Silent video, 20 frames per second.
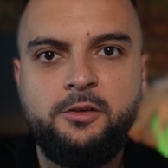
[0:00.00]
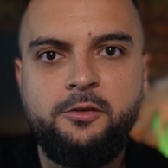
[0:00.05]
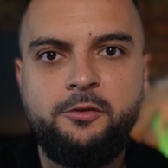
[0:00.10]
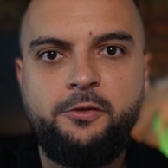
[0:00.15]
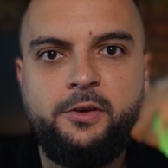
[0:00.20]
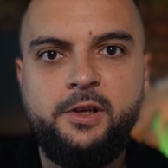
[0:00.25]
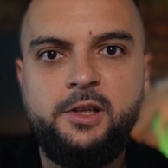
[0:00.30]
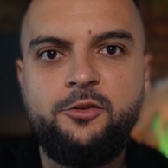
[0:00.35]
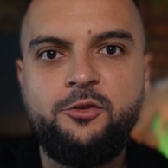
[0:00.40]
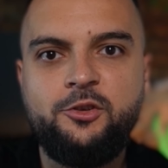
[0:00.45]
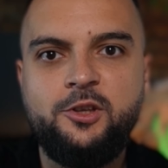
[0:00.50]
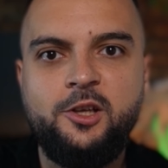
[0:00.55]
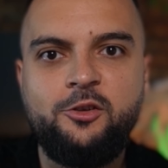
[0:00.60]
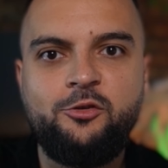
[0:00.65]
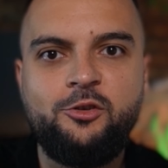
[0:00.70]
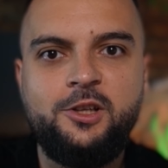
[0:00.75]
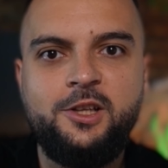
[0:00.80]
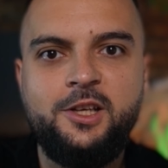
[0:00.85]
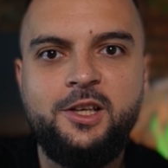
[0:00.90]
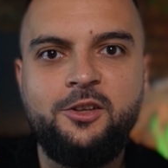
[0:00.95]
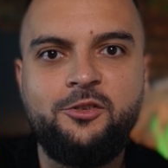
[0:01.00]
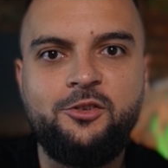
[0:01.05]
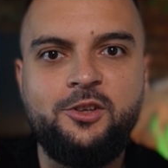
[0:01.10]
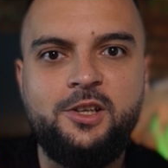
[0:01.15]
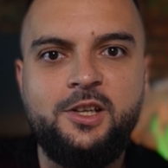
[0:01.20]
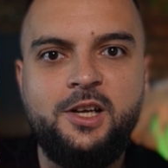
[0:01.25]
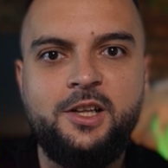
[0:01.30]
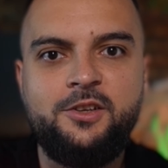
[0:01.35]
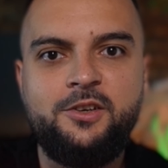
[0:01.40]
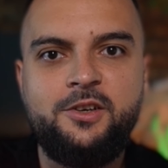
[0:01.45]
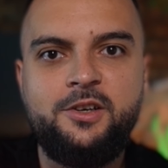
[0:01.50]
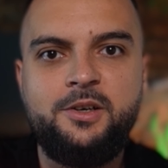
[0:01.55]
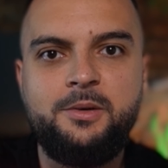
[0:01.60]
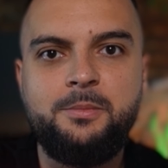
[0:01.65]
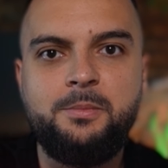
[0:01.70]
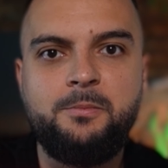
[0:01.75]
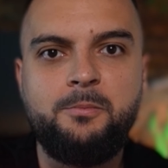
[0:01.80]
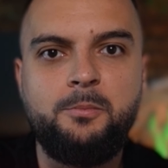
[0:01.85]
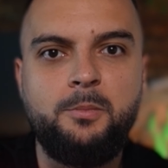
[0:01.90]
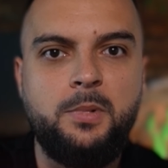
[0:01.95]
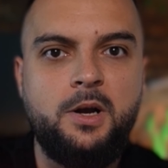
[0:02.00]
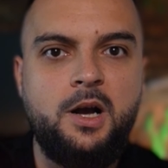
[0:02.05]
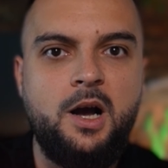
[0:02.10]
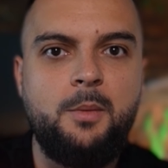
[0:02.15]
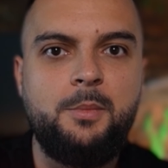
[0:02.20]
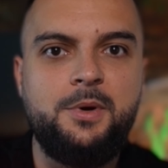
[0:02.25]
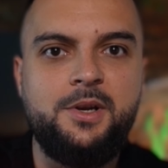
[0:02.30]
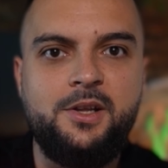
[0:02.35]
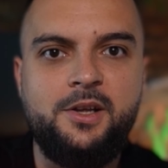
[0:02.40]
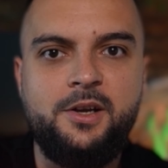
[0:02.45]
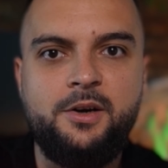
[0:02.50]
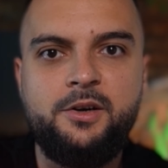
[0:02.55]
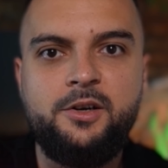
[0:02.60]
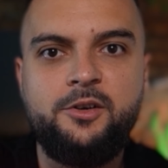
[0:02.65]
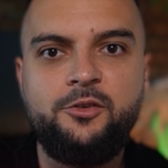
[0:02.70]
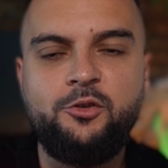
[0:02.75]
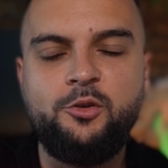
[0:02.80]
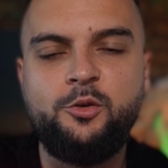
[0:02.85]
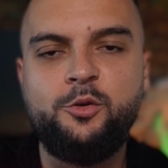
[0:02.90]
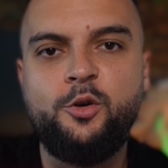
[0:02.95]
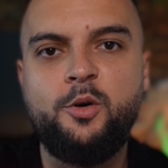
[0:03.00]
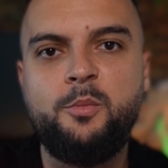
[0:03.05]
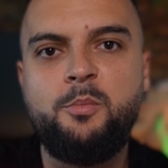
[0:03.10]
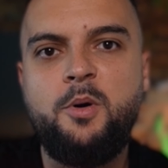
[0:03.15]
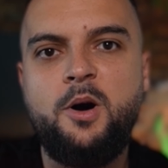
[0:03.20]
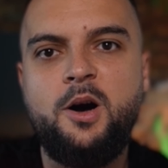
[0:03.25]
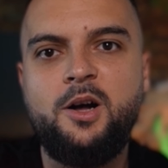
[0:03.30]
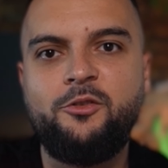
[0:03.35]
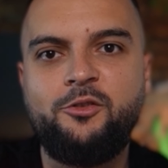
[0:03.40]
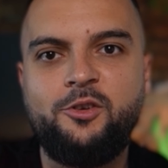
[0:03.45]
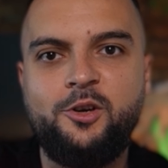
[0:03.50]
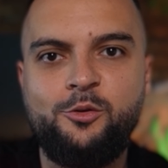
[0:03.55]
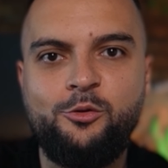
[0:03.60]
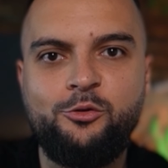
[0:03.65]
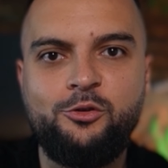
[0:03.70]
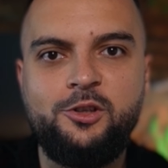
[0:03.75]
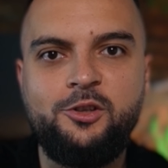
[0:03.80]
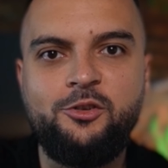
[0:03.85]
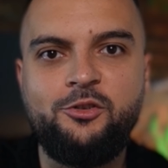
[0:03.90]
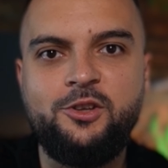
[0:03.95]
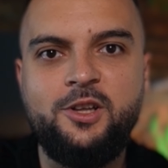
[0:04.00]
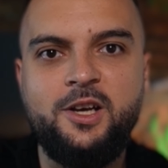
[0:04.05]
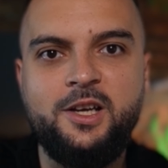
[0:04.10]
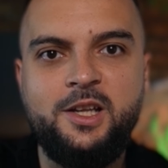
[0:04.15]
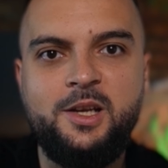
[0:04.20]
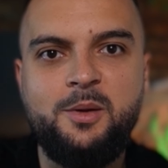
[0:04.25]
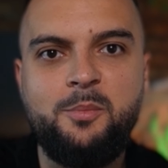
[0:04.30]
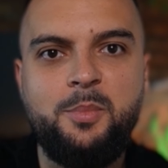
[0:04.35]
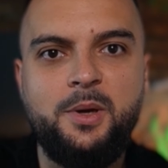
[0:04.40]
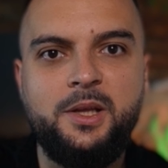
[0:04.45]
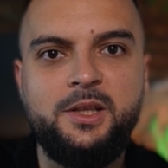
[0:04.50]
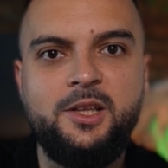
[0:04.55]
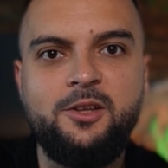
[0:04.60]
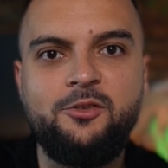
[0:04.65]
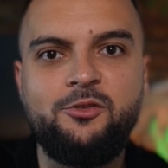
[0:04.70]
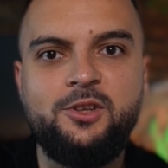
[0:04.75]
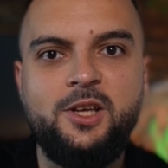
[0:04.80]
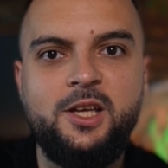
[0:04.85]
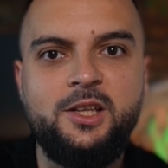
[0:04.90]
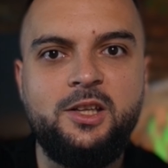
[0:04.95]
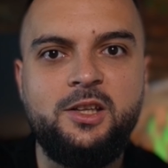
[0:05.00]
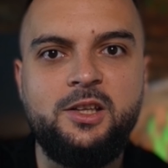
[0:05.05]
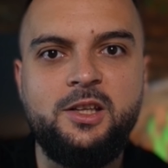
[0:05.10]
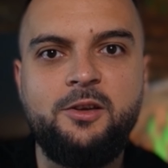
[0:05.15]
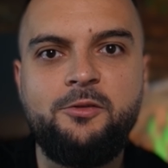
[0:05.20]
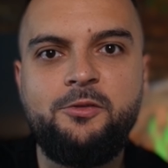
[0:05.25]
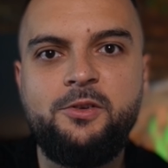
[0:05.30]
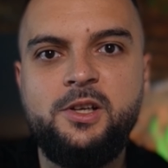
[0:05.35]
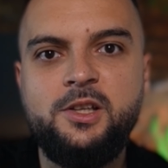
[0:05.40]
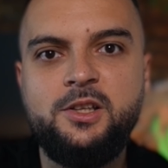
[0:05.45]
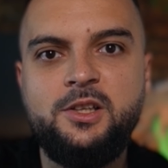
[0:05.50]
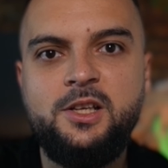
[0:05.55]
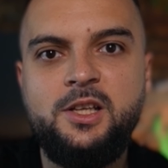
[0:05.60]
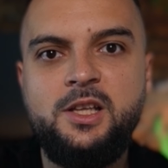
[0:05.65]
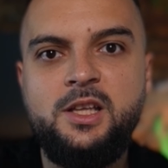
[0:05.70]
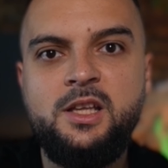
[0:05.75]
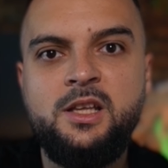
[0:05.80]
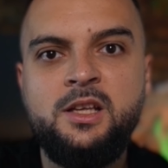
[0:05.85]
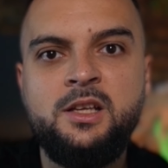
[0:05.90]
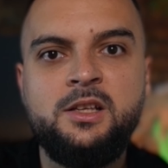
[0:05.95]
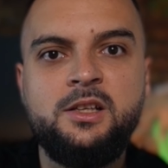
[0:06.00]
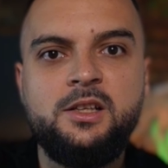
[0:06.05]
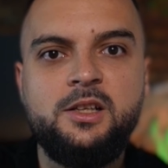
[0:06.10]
Failed scheduling is another common error, so your pods are usually stuck in a pending state indefinitely.